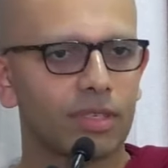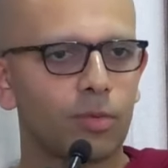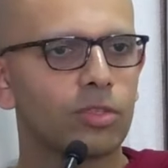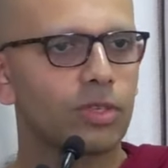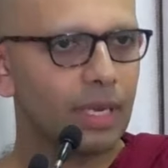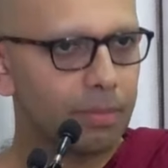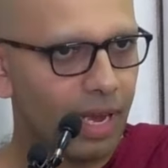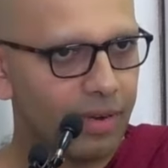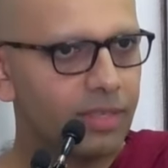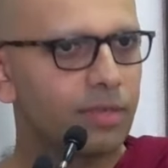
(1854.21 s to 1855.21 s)
He wants to get
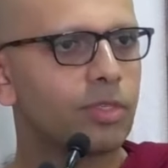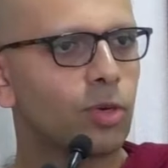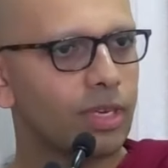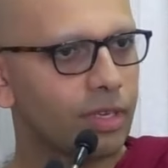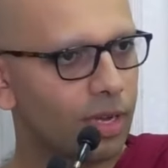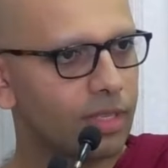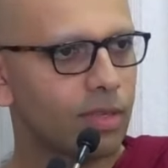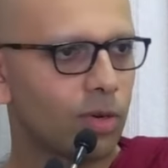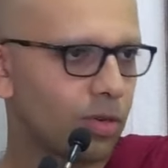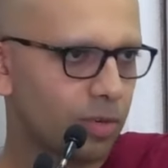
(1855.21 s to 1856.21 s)
married, so he can
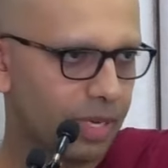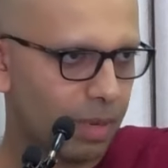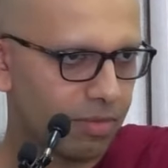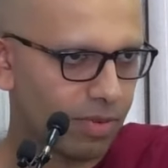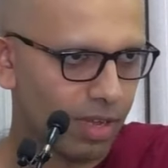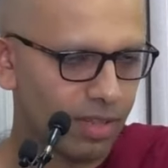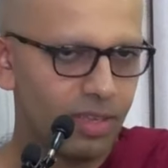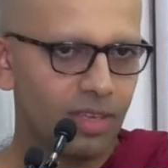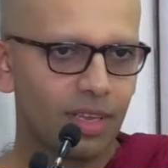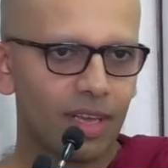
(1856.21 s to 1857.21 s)
go on to become a
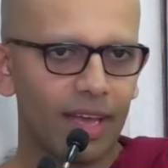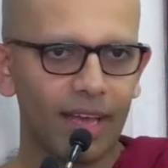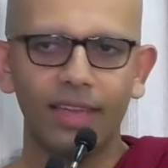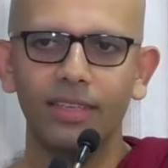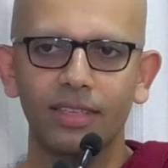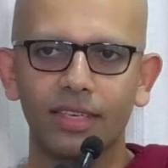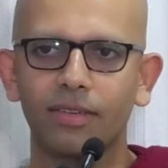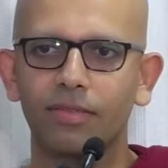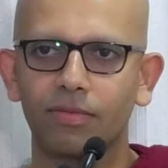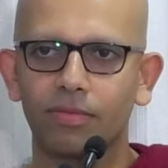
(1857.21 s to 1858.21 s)
father, and
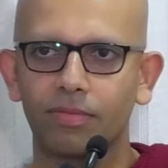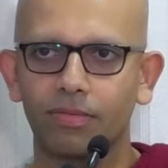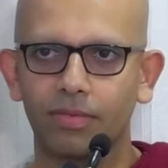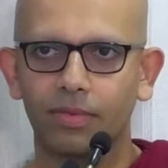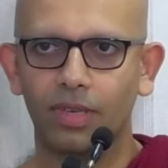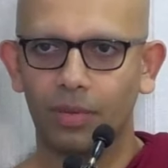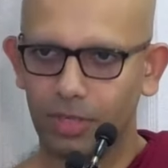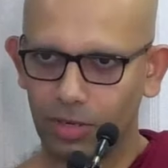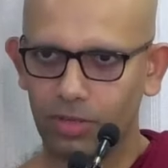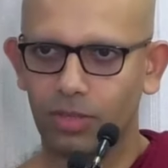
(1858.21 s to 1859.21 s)
he
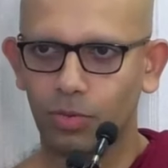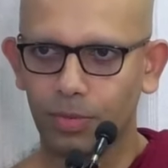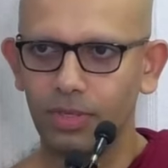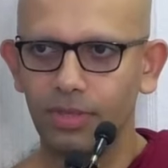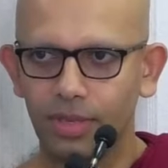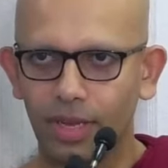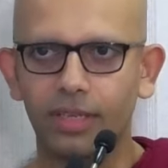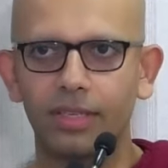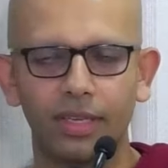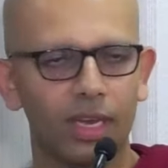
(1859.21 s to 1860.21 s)
comes across a woman
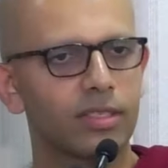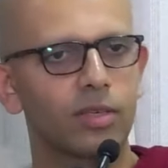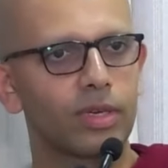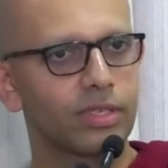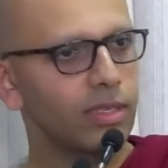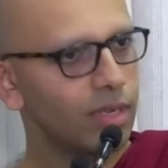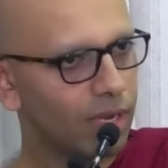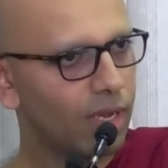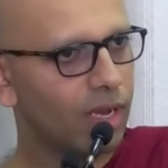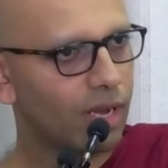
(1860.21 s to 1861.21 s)
and he asks the question,
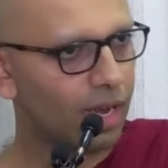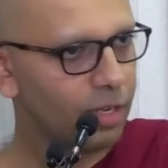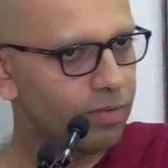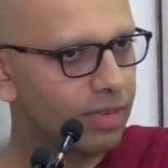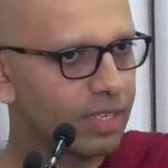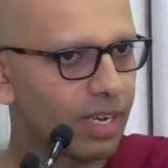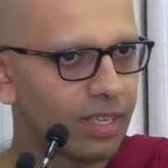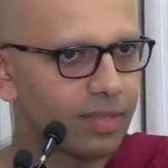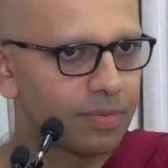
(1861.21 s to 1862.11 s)
Are you fertile?